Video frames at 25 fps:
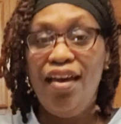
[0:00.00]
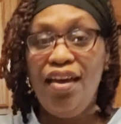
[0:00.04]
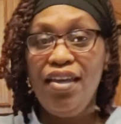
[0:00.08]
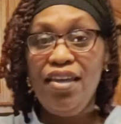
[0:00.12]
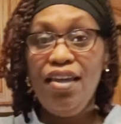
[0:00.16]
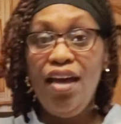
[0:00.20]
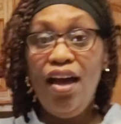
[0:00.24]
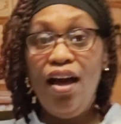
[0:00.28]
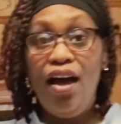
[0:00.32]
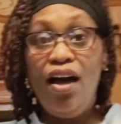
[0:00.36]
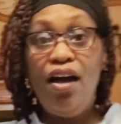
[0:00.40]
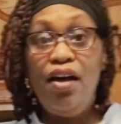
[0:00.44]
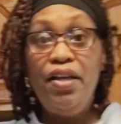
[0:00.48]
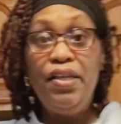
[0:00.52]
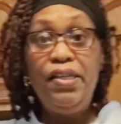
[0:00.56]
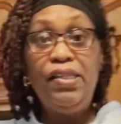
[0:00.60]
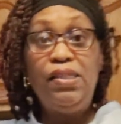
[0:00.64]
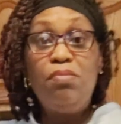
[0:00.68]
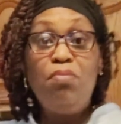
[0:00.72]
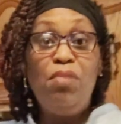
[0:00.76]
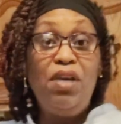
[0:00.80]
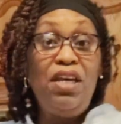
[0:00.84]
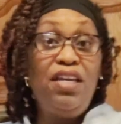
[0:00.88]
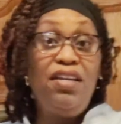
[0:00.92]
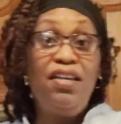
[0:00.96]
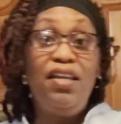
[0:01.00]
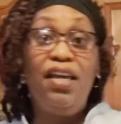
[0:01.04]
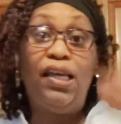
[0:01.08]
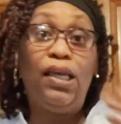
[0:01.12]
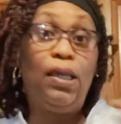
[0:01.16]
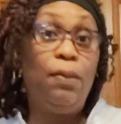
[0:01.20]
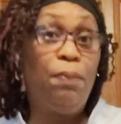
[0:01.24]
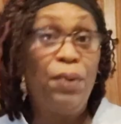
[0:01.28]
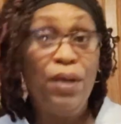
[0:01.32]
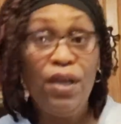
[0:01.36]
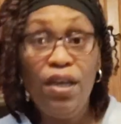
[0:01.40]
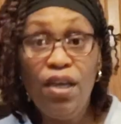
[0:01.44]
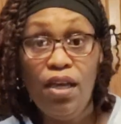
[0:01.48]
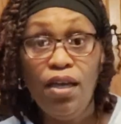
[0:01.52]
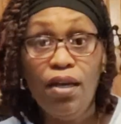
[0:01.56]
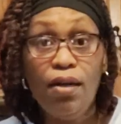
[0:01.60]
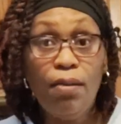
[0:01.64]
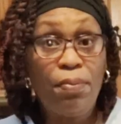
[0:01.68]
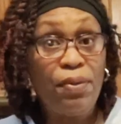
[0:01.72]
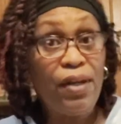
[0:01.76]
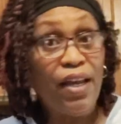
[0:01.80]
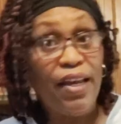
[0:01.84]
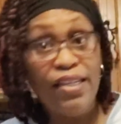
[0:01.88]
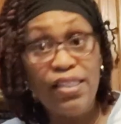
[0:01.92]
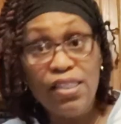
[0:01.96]
Hey y'all, it's me, Nikki P, in the
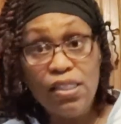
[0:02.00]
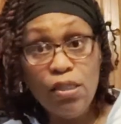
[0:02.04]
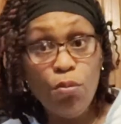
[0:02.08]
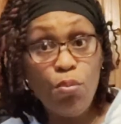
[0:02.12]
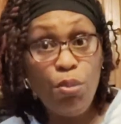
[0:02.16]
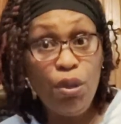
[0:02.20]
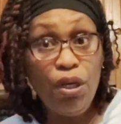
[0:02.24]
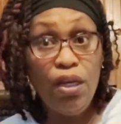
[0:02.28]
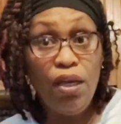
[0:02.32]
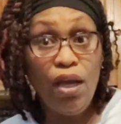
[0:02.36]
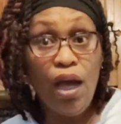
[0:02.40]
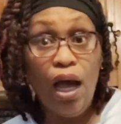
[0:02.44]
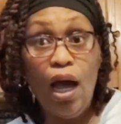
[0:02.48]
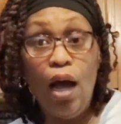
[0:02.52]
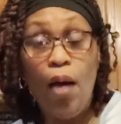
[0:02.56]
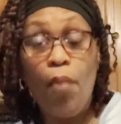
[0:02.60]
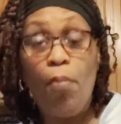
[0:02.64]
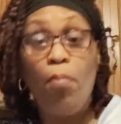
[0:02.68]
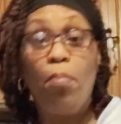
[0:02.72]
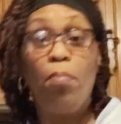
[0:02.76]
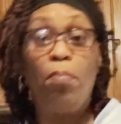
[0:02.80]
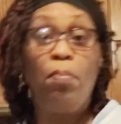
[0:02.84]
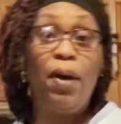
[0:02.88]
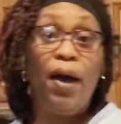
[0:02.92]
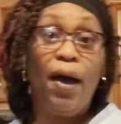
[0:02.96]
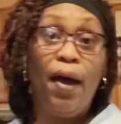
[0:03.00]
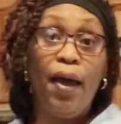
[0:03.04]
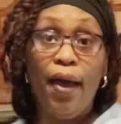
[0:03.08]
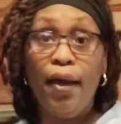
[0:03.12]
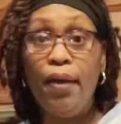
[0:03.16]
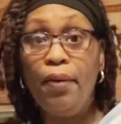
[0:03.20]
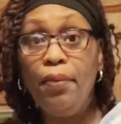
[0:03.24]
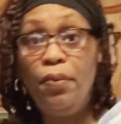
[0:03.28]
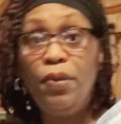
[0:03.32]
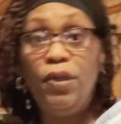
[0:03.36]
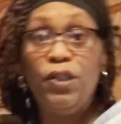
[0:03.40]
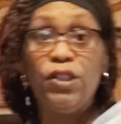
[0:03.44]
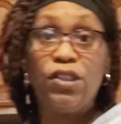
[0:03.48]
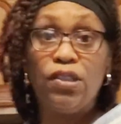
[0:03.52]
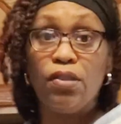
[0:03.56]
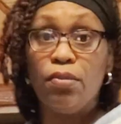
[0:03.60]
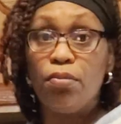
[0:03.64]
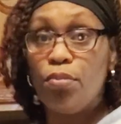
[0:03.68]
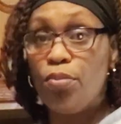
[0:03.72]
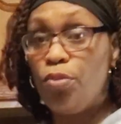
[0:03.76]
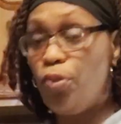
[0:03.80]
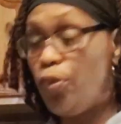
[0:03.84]
place to be. I'm back with some